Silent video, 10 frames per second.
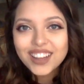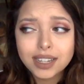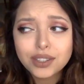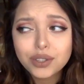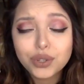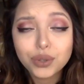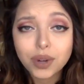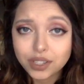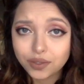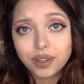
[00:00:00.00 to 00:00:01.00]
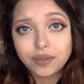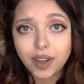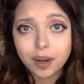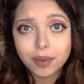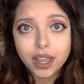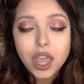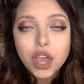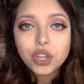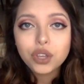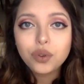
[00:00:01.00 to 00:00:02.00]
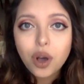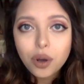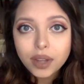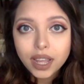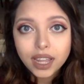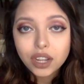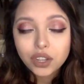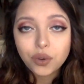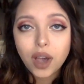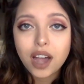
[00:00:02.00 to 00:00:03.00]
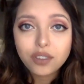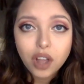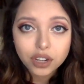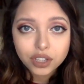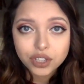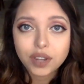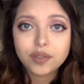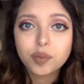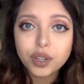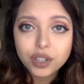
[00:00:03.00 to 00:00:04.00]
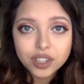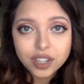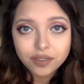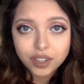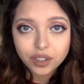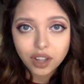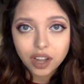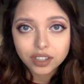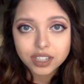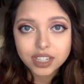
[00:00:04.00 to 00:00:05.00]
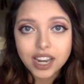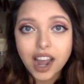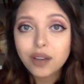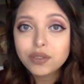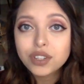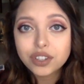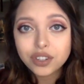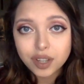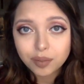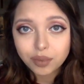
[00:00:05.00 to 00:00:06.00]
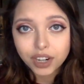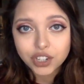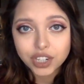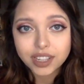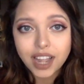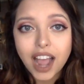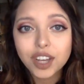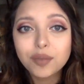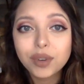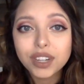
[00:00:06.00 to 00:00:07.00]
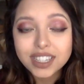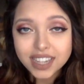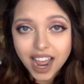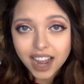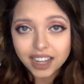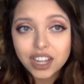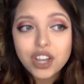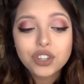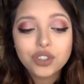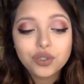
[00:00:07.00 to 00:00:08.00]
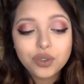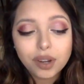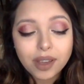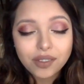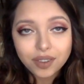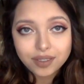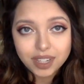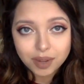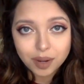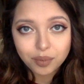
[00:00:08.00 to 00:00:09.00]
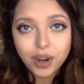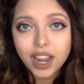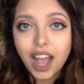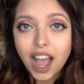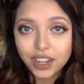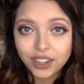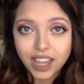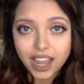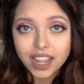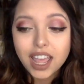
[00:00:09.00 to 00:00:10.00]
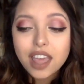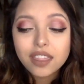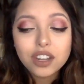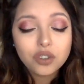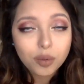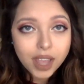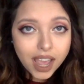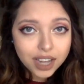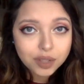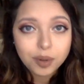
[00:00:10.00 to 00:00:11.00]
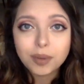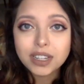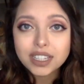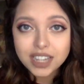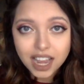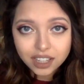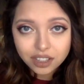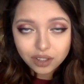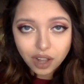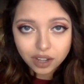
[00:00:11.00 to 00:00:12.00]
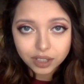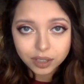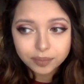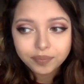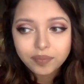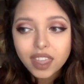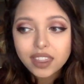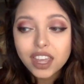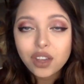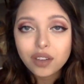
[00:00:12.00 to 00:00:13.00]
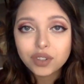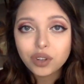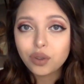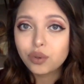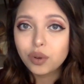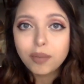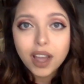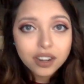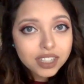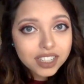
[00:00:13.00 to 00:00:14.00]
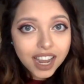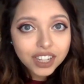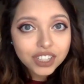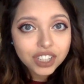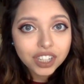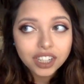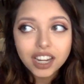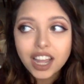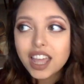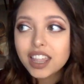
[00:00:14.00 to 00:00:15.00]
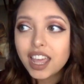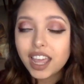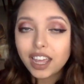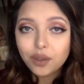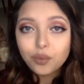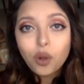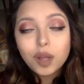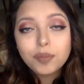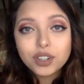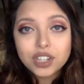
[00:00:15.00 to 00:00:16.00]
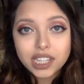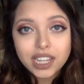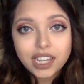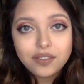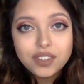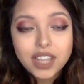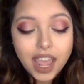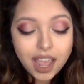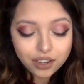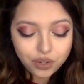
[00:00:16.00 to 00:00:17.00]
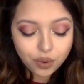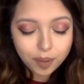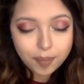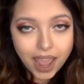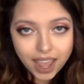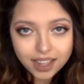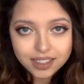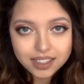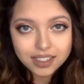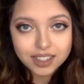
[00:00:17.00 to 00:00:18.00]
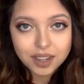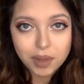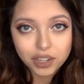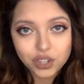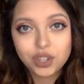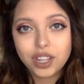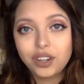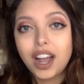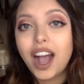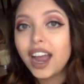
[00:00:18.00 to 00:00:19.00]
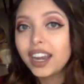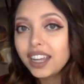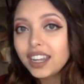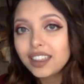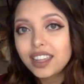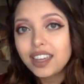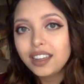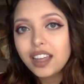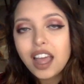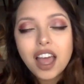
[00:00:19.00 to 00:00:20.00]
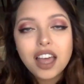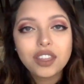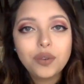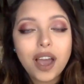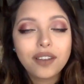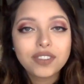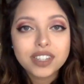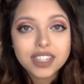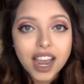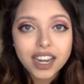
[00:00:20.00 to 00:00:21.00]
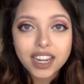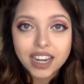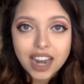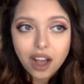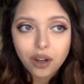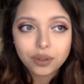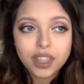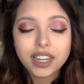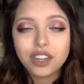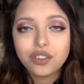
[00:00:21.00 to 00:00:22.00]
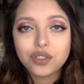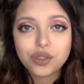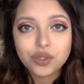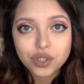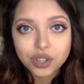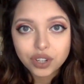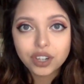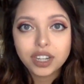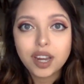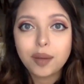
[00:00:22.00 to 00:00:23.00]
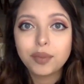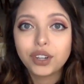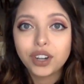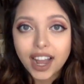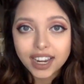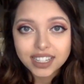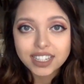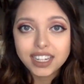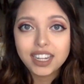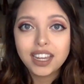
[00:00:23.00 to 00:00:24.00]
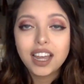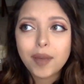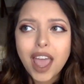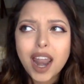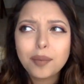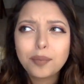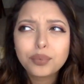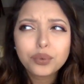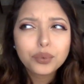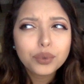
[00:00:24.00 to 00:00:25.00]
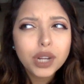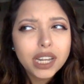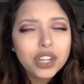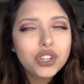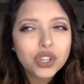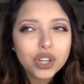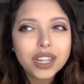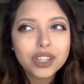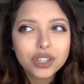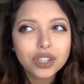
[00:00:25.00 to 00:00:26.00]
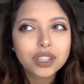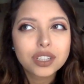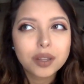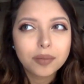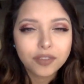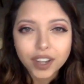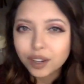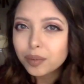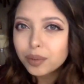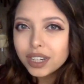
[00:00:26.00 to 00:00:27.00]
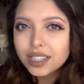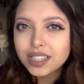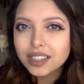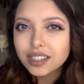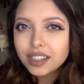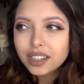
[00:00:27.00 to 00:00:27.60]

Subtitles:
It's a stressful environment. You go in, you have lockers, you have to put your stuff in your lockers, and I was under the impression that I could bring a snack, so during my 15-minute break, I could get it. They told me I had to put my snack in the locker. Then you have to go through a metal detector. They roll up your sleeves and your pants to make sure that you're not hiding anything. You have to sign in and out. They need your social security number, your ID, and I'm pretty sure they took some fingerprints.